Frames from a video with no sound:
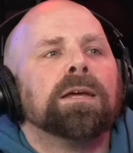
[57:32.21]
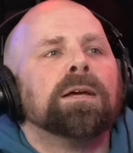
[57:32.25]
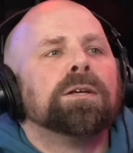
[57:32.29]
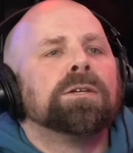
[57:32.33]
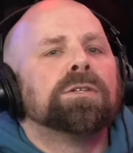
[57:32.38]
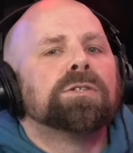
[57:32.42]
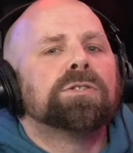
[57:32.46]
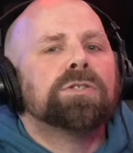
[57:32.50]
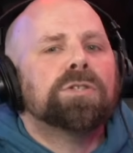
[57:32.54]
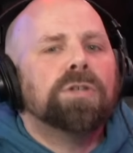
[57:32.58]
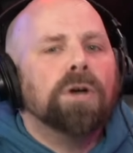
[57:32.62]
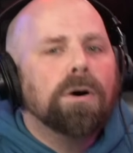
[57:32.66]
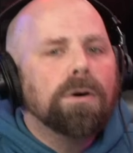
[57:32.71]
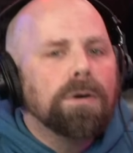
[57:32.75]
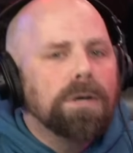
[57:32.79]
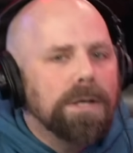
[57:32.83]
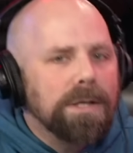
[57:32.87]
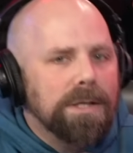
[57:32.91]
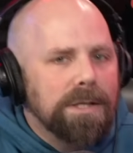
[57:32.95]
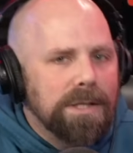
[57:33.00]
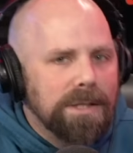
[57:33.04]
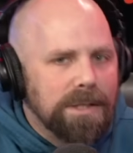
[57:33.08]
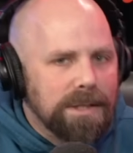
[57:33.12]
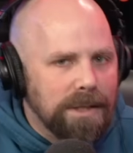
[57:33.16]
So
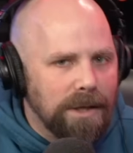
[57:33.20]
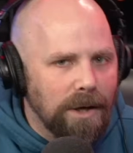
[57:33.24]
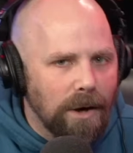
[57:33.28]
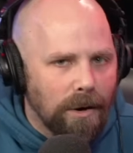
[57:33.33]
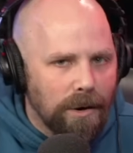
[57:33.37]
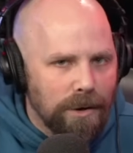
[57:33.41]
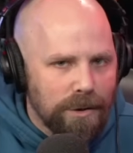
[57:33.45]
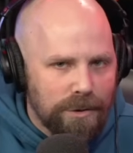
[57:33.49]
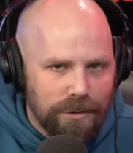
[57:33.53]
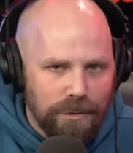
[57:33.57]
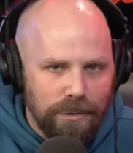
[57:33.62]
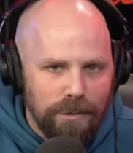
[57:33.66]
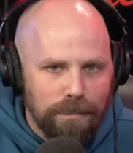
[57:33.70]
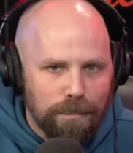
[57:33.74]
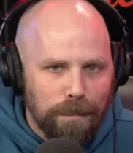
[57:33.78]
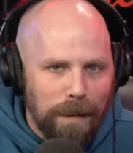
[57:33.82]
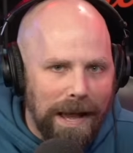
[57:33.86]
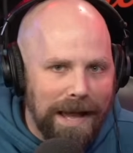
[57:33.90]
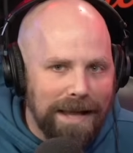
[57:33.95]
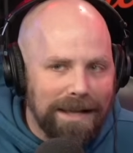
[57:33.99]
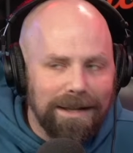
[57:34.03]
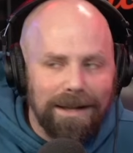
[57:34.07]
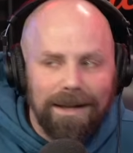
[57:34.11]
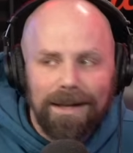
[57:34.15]
good to see R-Truth
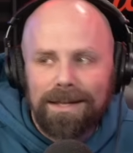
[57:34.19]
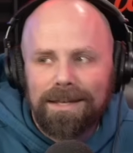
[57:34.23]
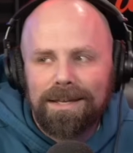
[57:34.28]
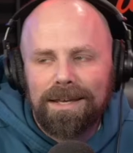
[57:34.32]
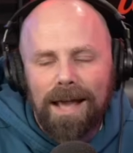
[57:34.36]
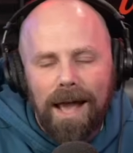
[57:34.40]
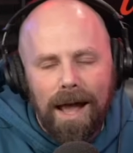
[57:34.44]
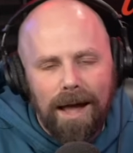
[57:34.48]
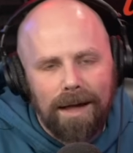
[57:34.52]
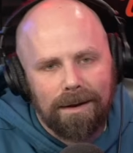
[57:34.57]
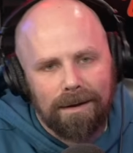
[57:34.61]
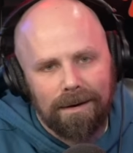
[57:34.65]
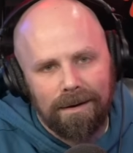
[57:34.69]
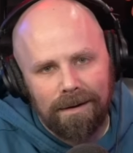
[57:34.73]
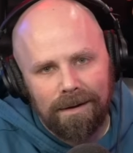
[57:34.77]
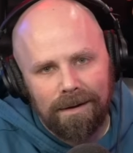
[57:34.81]
back again.